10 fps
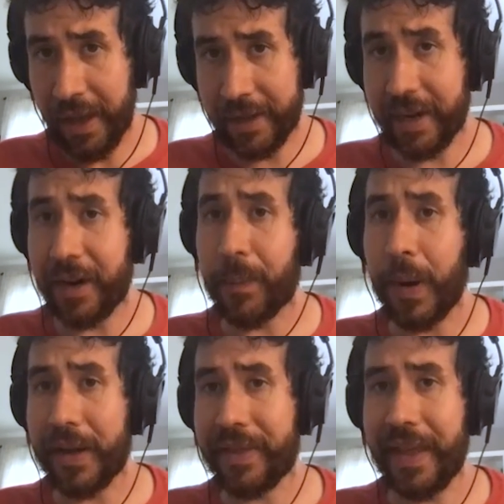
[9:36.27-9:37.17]
and kind of
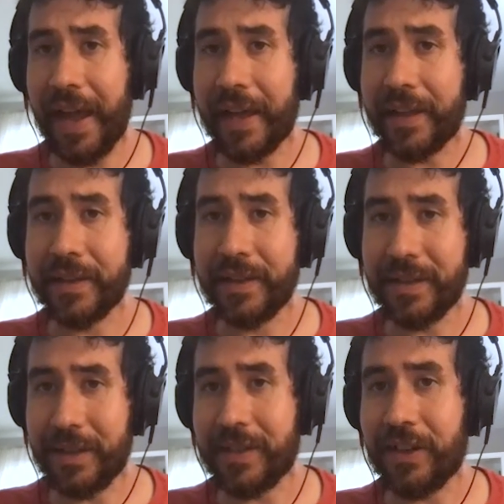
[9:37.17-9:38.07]
punt that
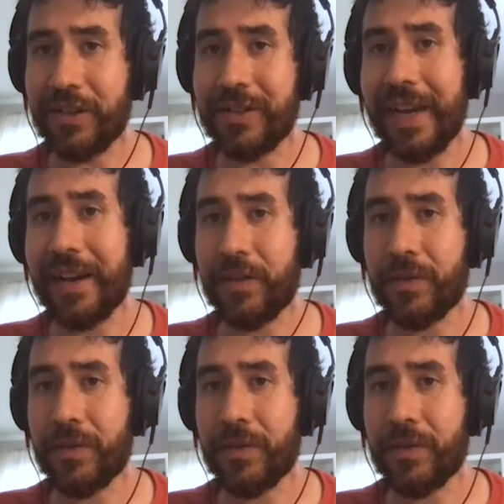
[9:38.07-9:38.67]
decision down